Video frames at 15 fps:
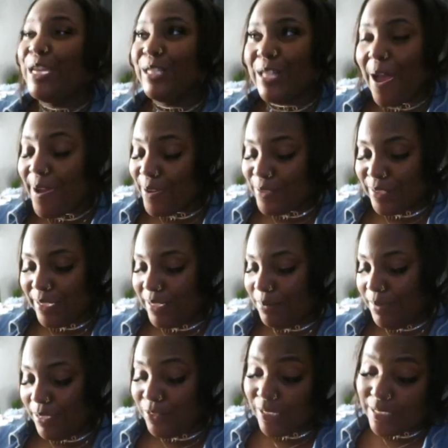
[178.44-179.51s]
Your doggo is going
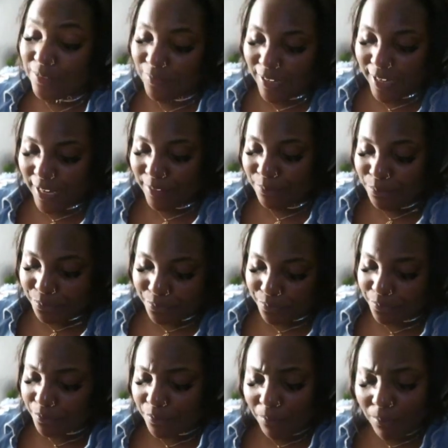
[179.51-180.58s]
to be just fine.
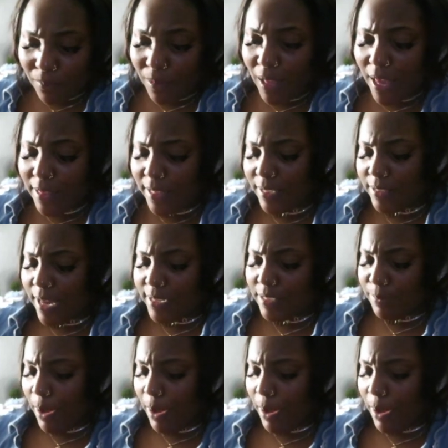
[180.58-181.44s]
And then it talks